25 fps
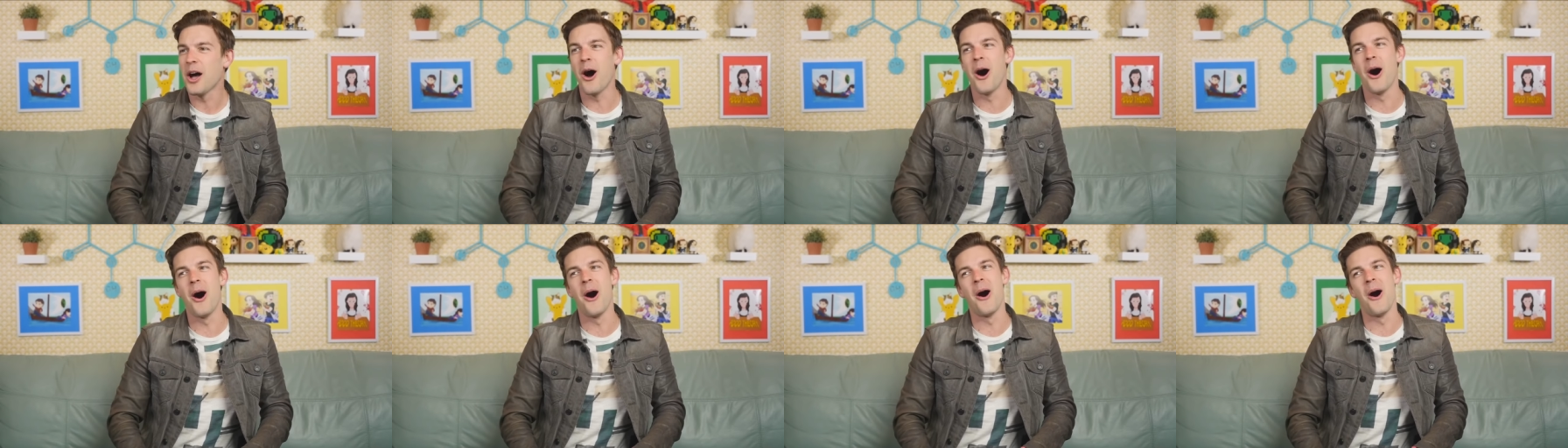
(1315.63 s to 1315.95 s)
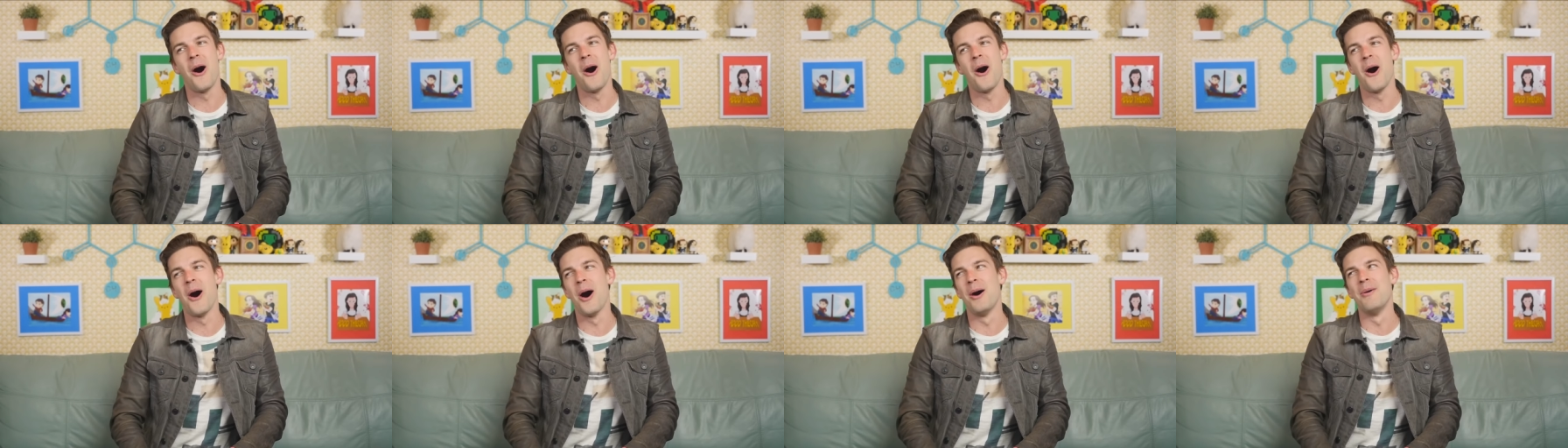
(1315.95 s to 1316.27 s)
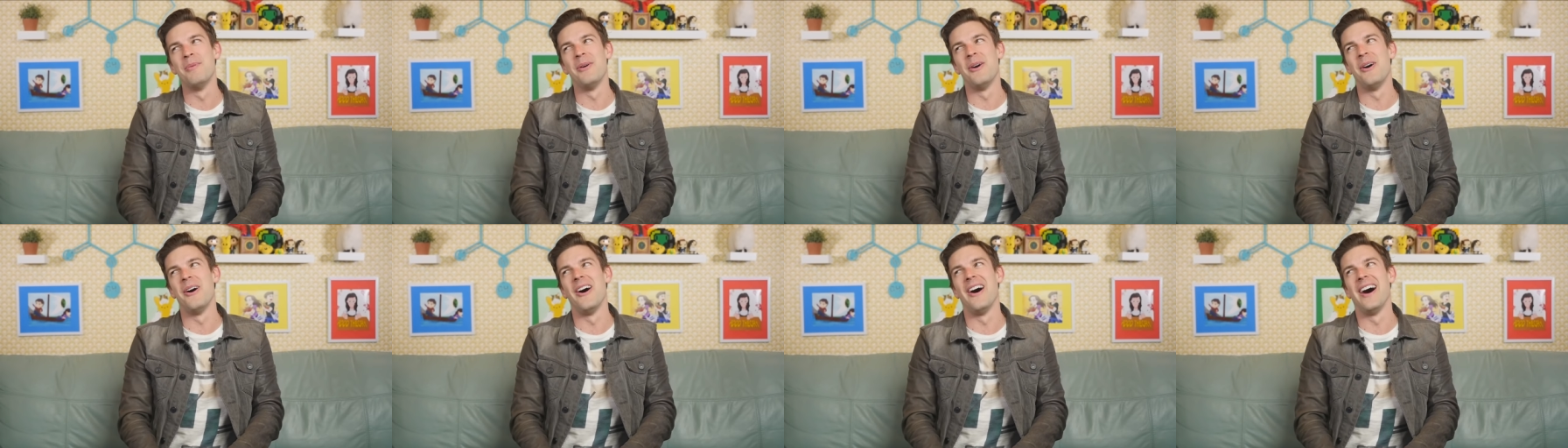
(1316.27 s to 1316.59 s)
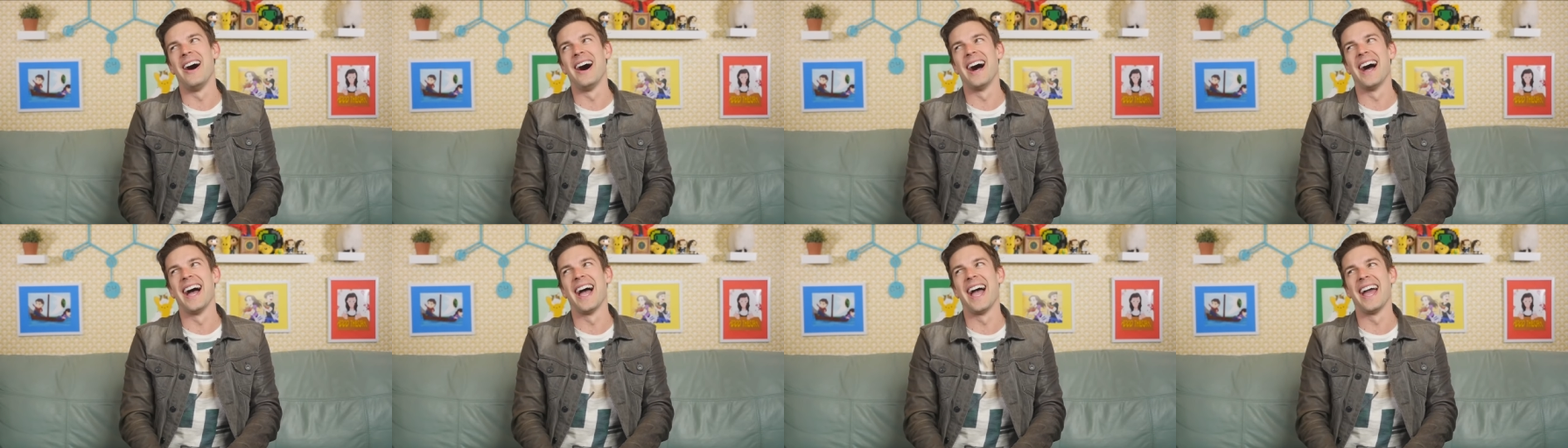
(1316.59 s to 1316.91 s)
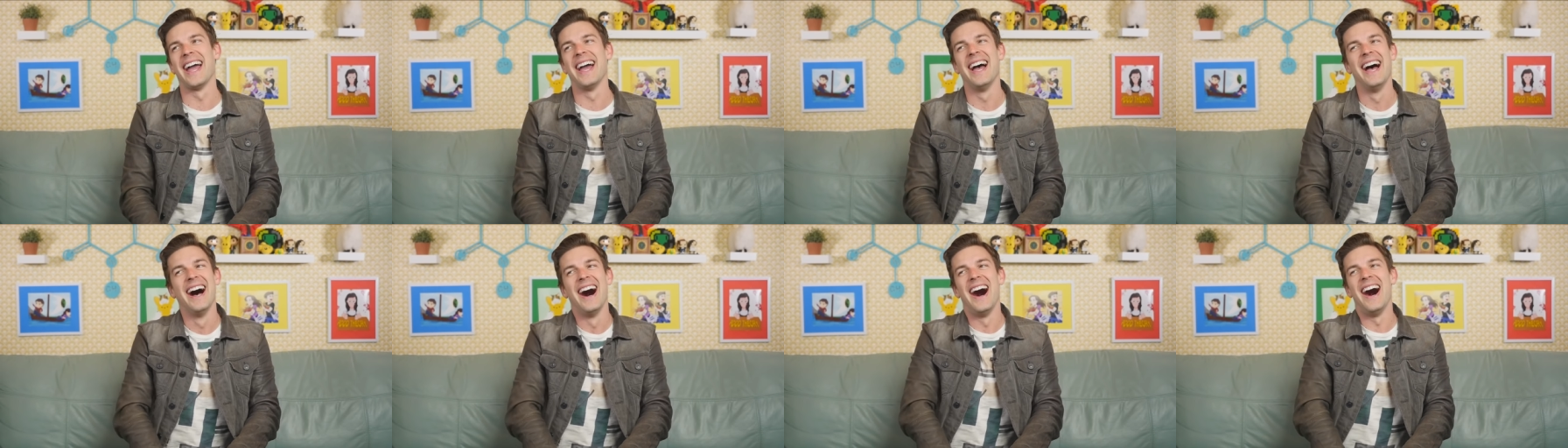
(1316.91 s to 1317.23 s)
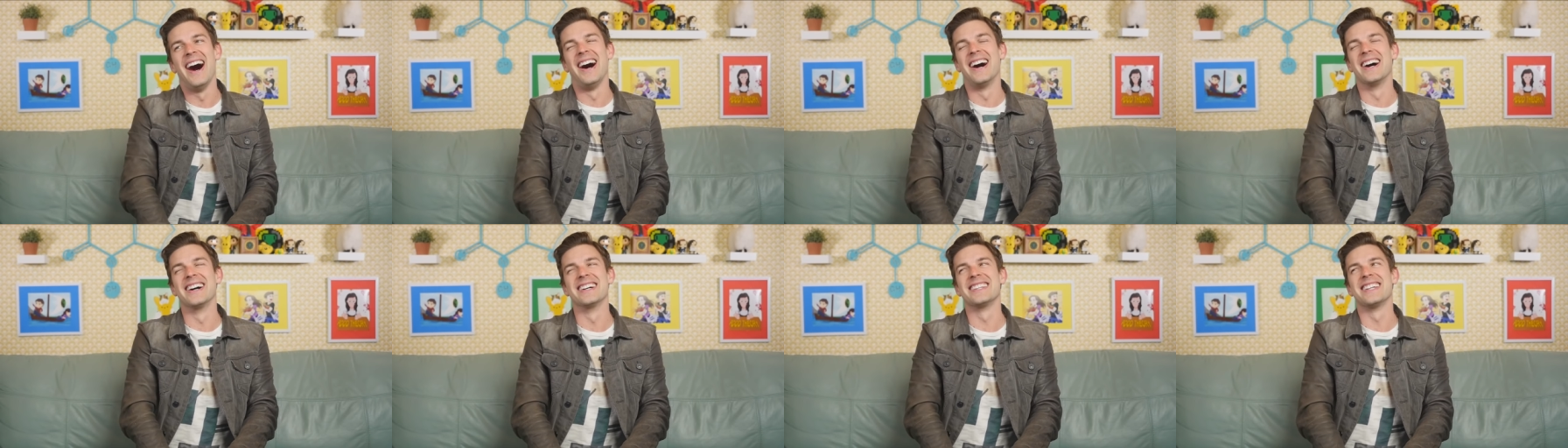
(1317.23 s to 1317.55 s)
Oh boy,
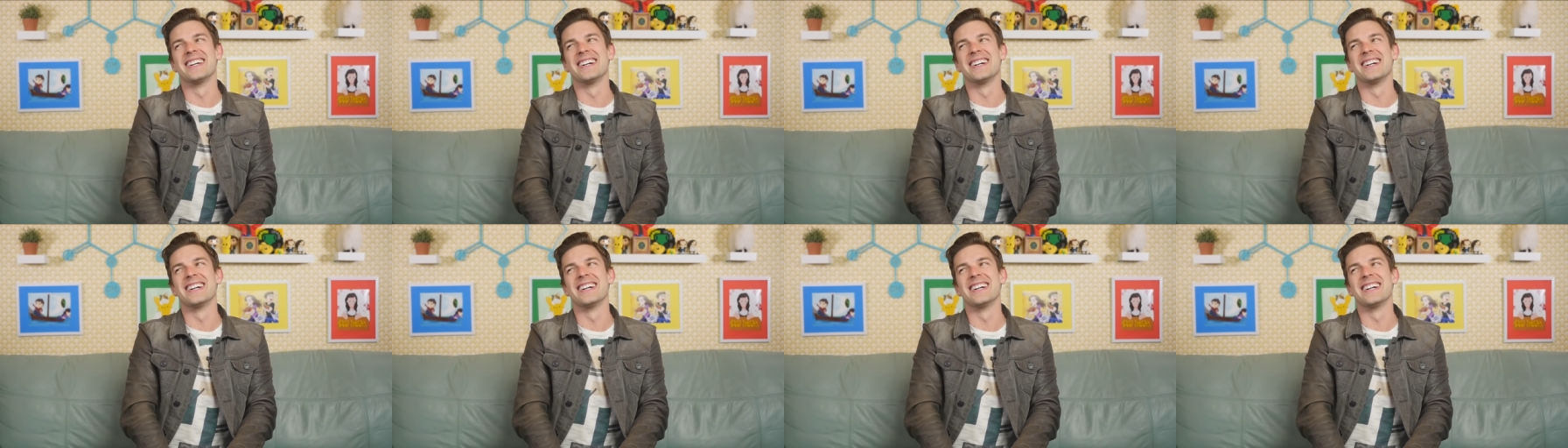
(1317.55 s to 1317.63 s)
are